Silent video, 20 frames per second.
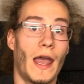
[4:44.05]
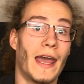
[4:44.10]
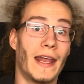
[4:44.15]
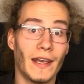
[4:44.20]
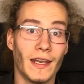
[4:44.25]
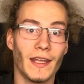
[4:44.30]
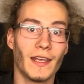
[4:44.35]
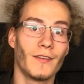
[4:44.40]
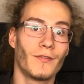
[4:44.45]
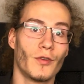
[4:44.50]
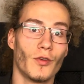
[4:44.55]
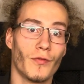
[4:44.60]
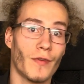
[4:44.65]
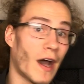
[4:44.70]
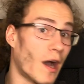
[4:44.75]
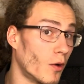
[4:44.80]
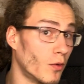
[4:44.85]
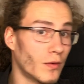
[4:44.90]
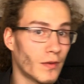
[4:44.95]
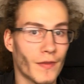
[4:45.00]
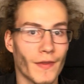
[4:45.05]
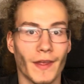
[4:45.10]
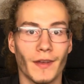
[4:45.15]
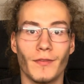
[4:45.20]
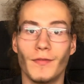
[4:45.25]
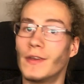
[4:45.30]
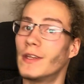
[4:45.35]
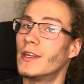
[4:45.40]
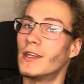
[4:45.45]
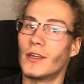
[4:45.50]
And if you found
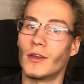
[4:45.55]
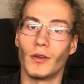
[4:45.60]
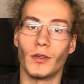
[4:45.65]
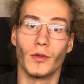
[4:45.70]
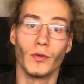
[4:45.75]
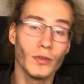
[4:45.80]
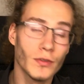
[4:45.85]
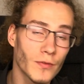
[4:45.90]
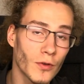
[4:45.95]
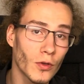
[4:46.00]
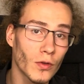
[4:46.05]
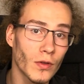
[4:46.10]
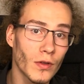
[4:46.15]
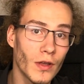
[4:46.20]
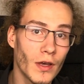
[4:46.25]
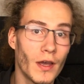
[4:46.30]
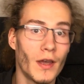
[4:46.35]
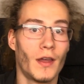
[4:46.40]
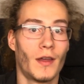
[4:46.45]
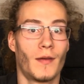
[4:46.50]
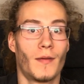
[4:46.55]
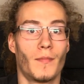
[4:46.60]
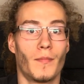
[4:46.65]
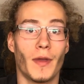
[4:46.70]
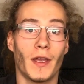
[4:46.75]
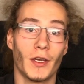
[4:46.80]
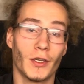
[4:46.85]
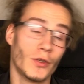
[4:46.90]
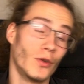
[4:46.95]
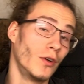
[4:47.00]
that video useful,
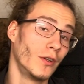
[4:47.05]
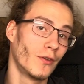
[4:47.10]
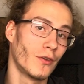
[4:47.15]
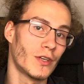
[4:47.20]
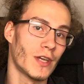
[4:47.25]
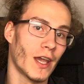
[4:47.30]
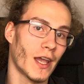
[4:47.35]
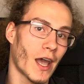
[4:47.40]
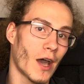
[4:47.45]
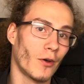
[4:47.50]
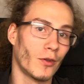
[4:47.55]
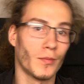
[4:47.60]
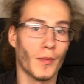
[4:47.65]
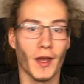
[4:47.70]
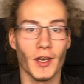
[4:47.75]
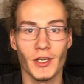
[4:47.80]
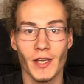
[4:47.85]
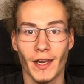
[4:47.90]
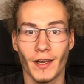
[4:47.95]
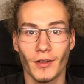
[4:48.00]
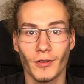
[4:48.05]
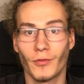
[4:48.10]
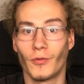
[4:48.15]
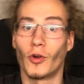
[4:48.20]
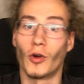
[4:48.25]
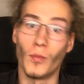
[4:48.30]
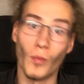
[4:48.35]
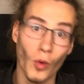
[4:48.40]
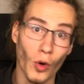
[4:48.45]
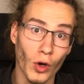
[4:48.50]
Make sure to check out my channel
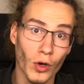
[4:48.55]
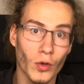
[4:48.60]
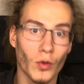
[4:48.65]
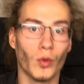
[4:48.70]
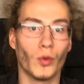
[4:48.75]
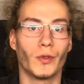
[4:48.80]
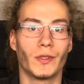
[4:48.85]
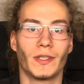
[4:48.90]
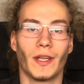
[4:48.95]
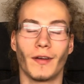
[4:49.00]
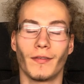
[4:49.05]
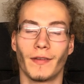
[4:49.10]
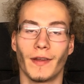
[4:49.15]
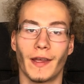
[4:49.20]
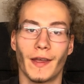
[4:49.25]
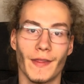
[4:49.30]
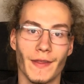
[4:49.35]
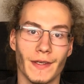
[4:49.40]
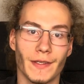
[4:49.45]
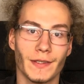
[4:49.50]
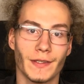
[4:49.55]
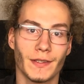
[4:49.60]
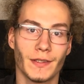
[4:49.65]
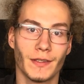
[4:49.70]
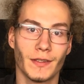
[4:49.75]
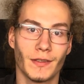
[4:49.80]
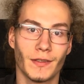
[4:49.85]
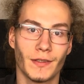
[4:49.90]
for more cool stuff like this.